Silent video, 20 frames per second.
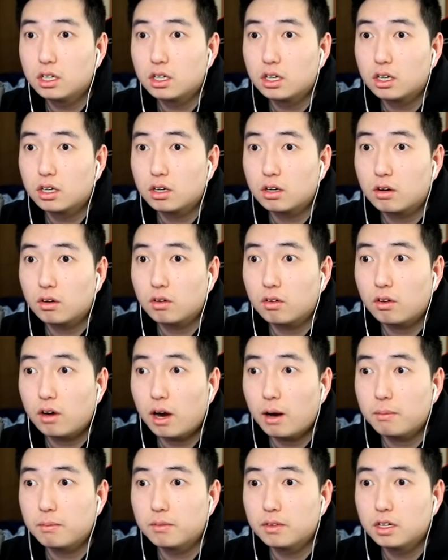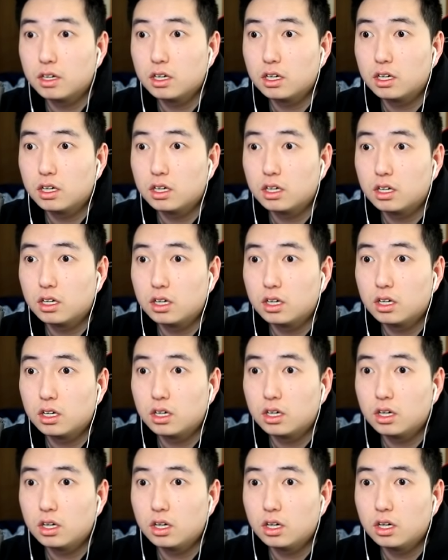
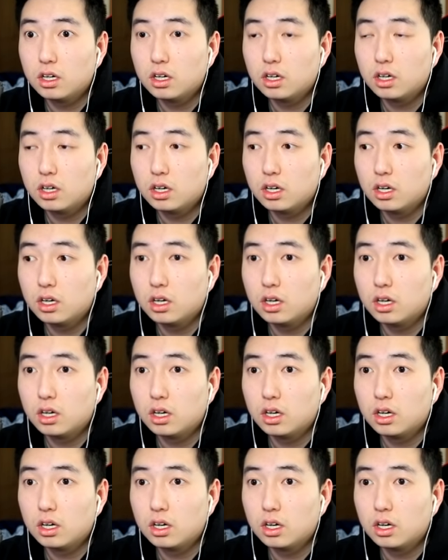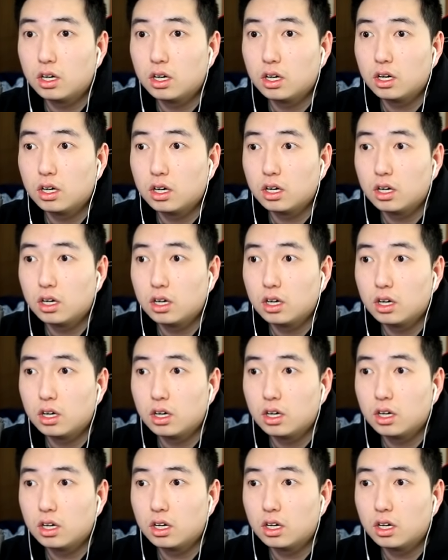
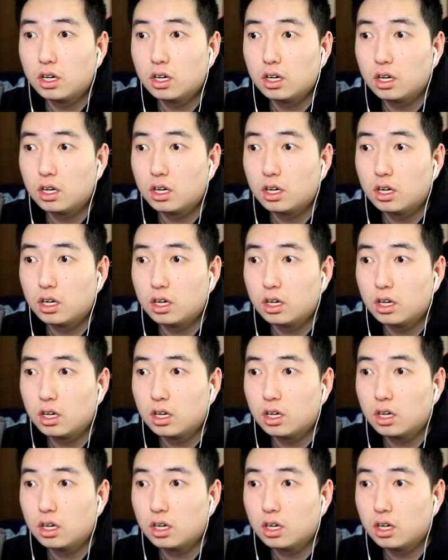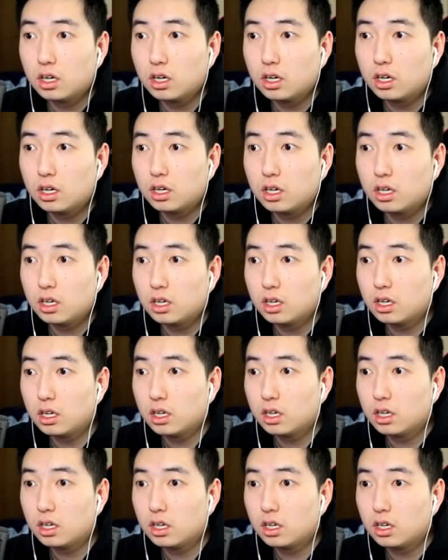
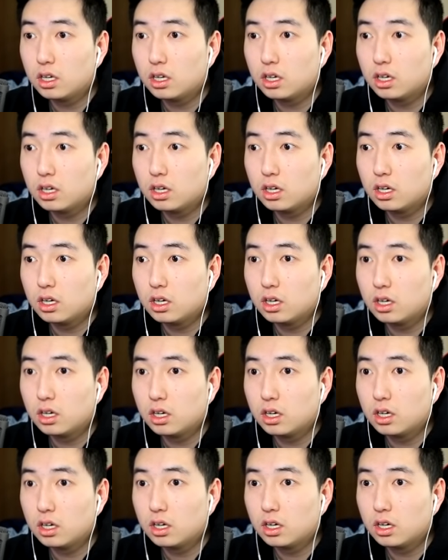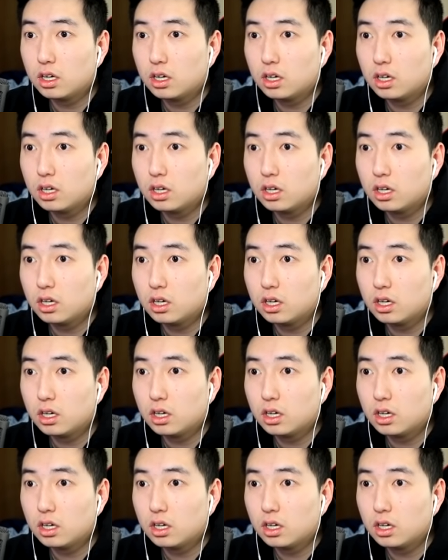[no speech]